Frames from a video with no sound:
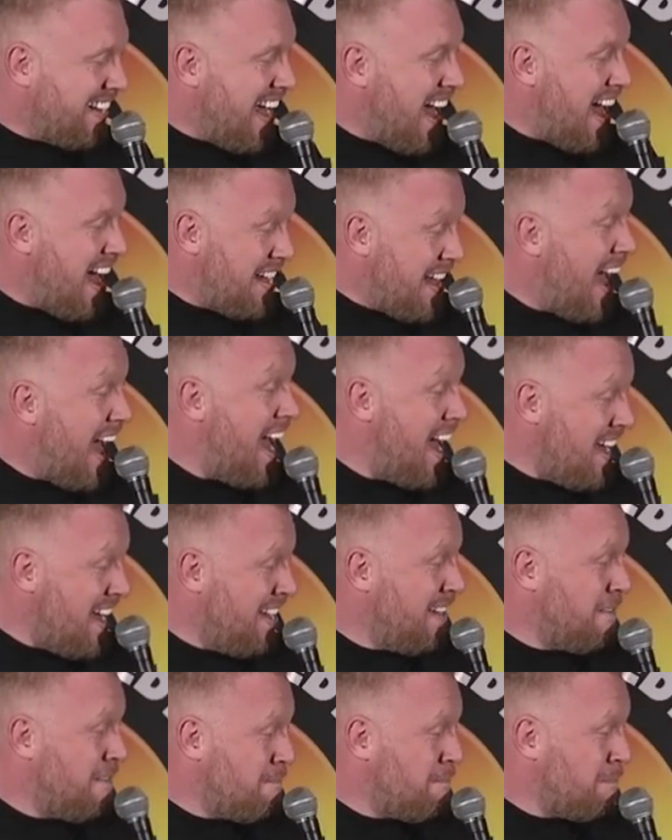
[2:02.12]
yeah!
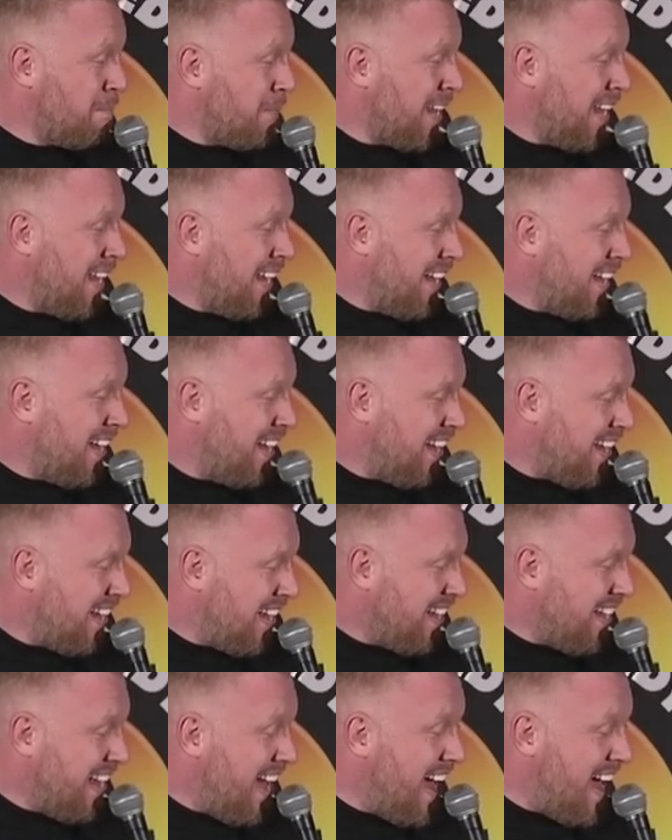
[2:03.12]

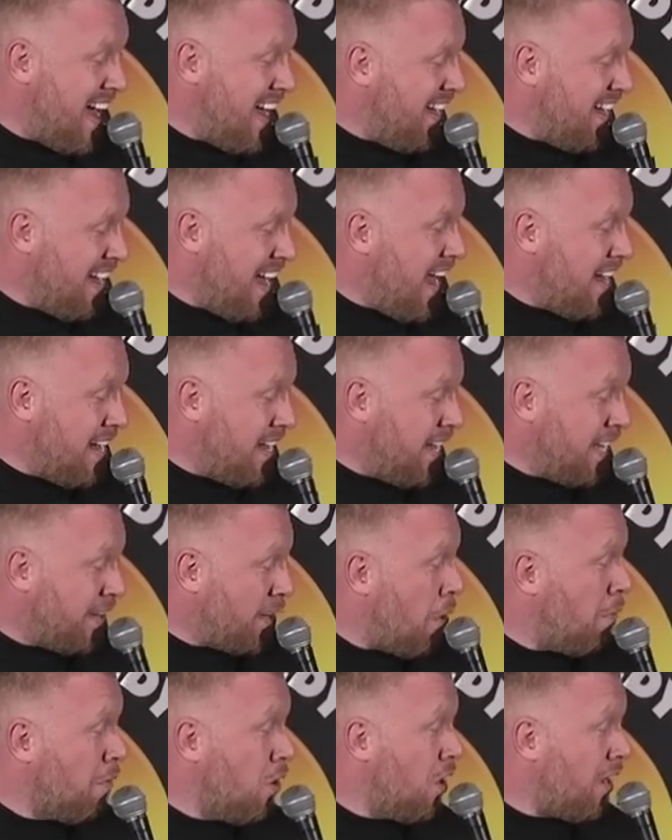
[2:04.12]
Yeah! You
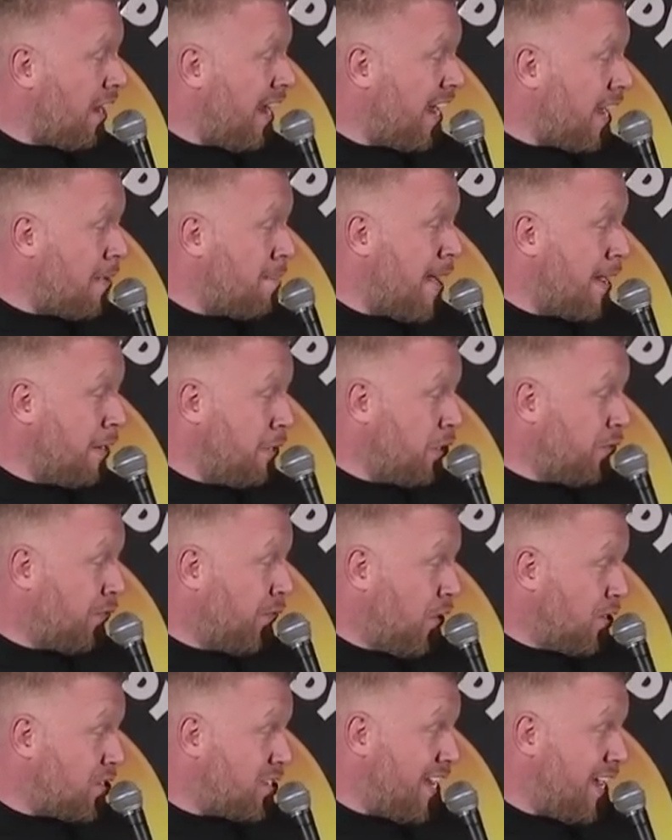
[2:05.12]
don't look like a man who's
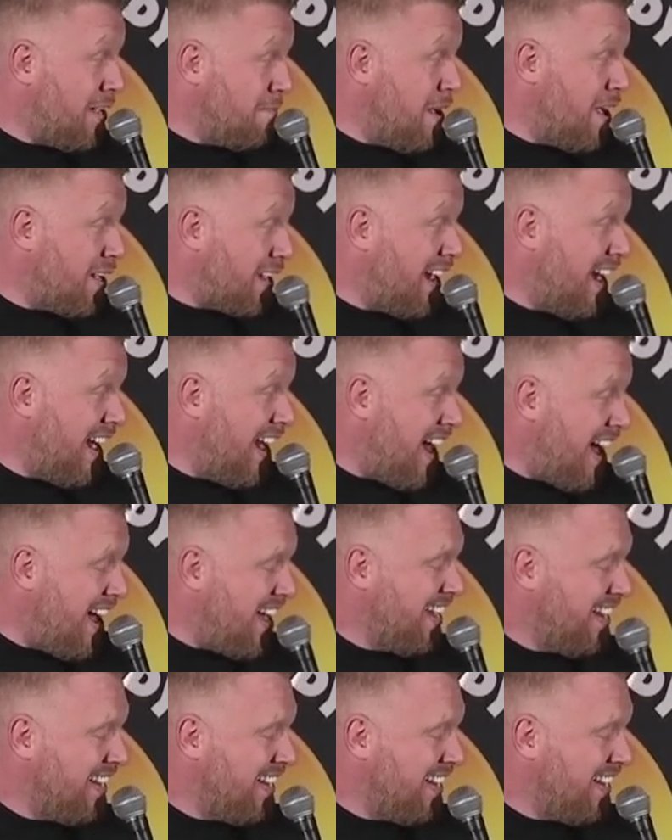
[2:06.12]
fussy, I'm not gonna lie!